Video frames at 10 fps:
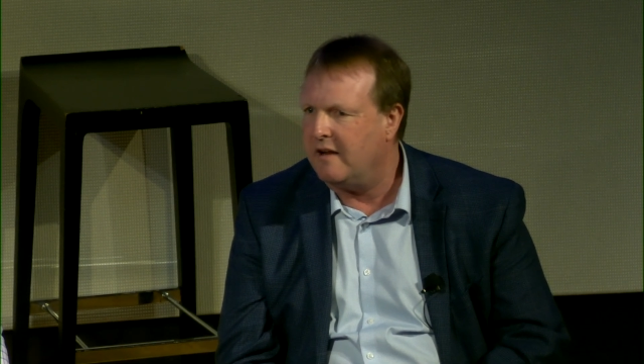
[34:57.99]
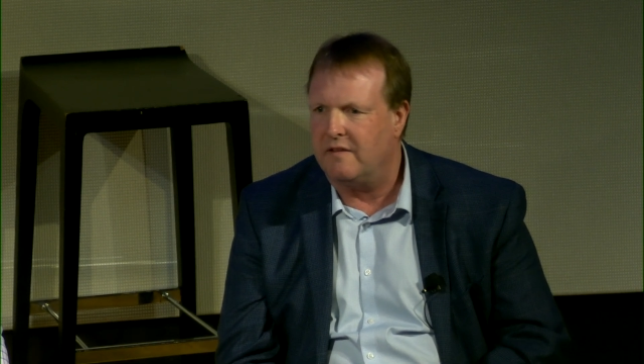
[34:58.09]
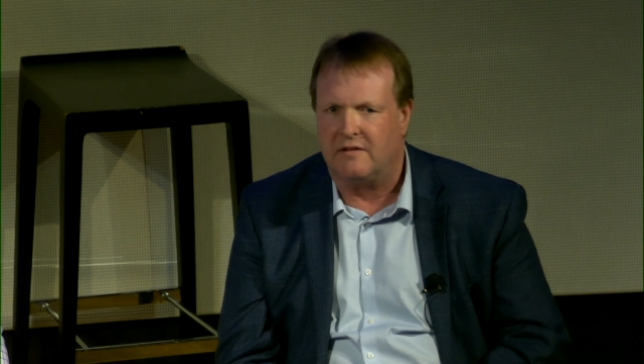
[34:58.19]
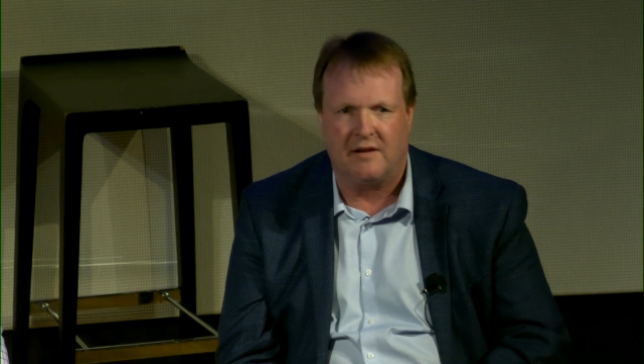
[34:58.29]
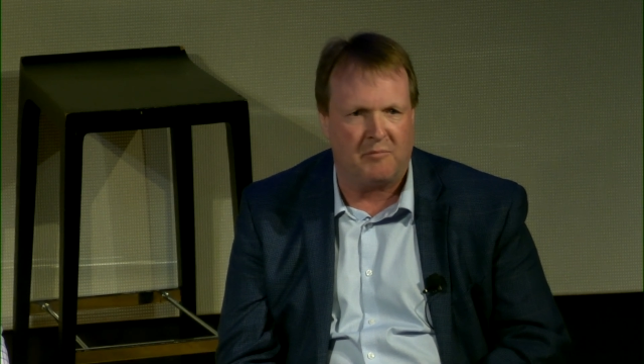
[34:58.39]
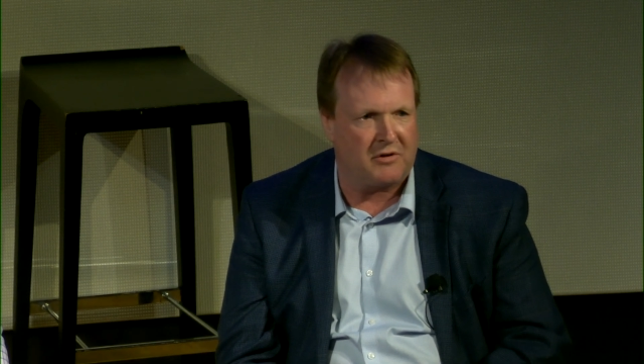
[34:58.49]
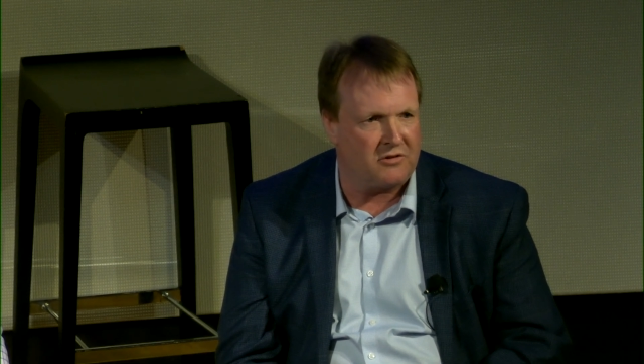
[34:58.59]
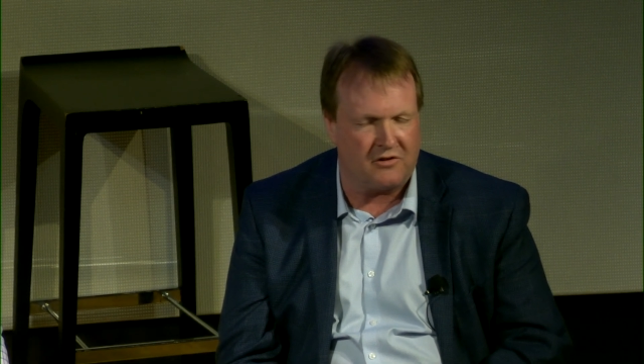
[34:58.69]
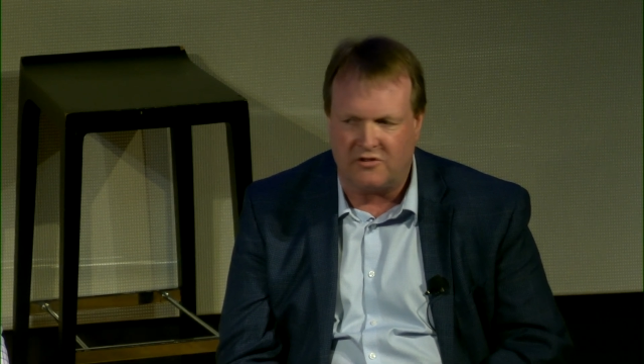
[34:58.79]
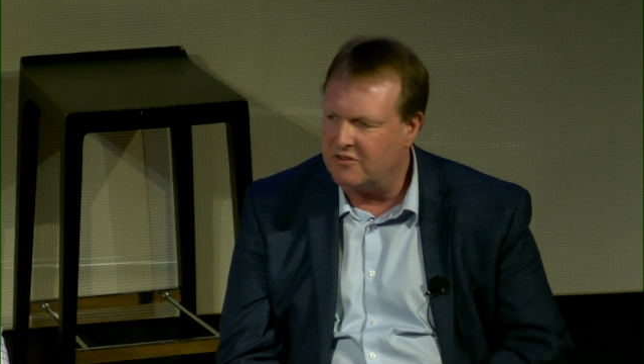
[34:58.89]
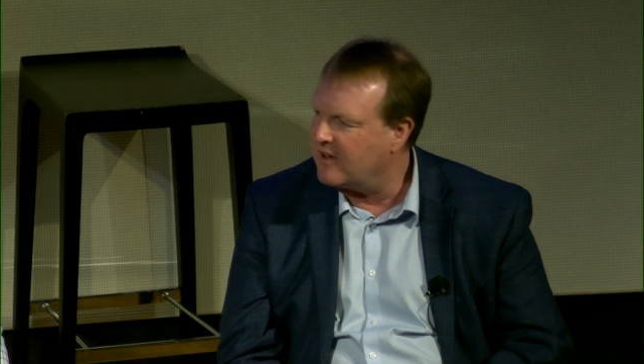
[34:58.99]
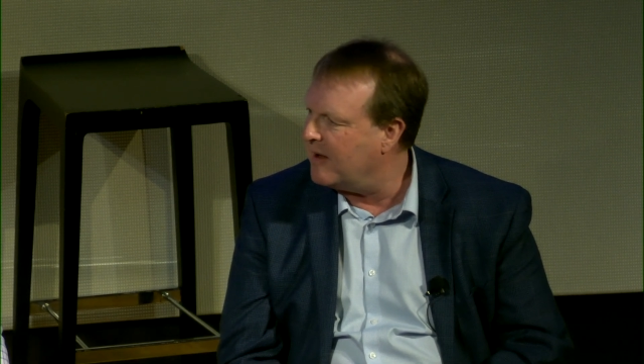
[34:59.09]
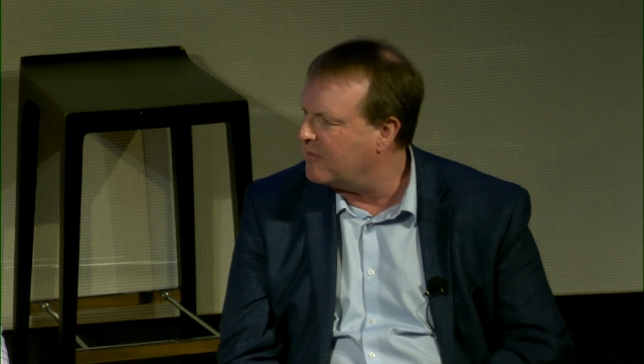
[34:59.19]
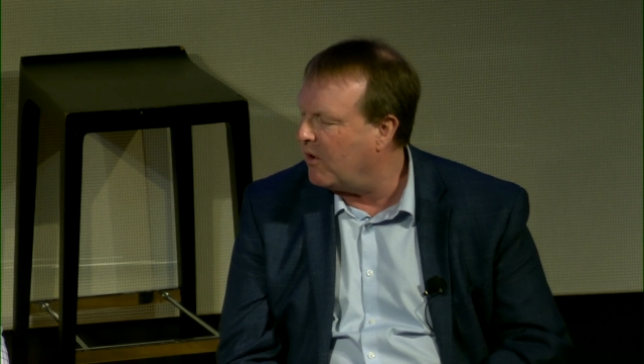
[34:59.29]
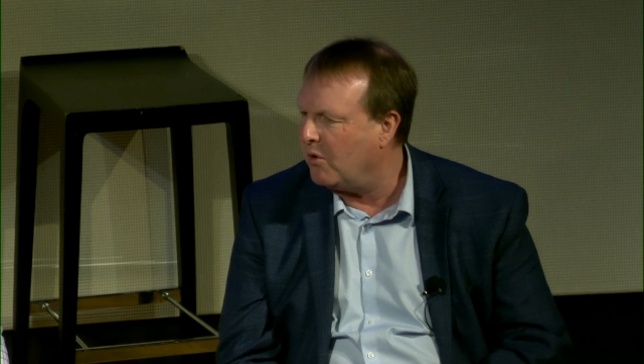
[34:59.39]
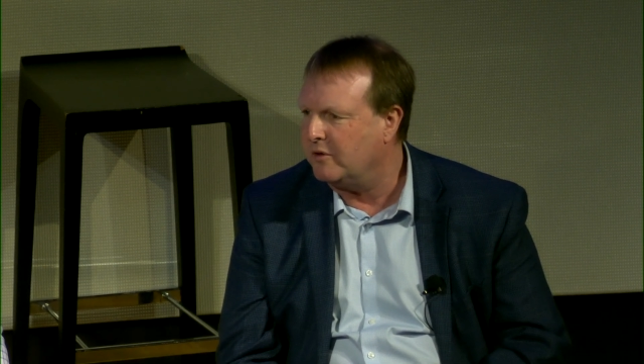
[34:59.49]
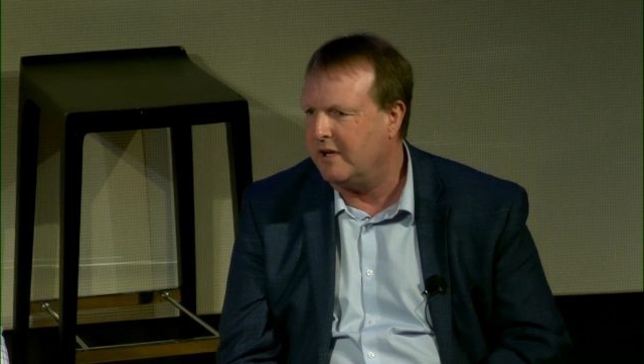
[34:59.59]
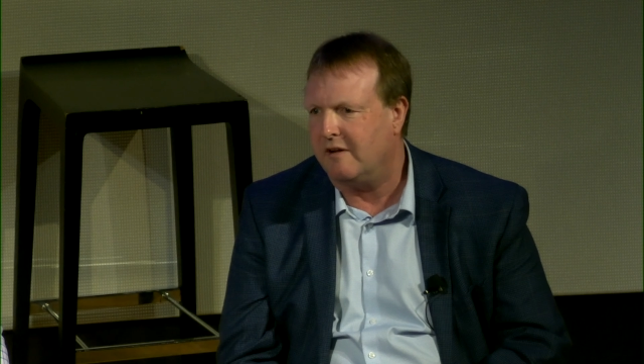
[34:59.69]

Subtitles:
and the temperatures just kept holding.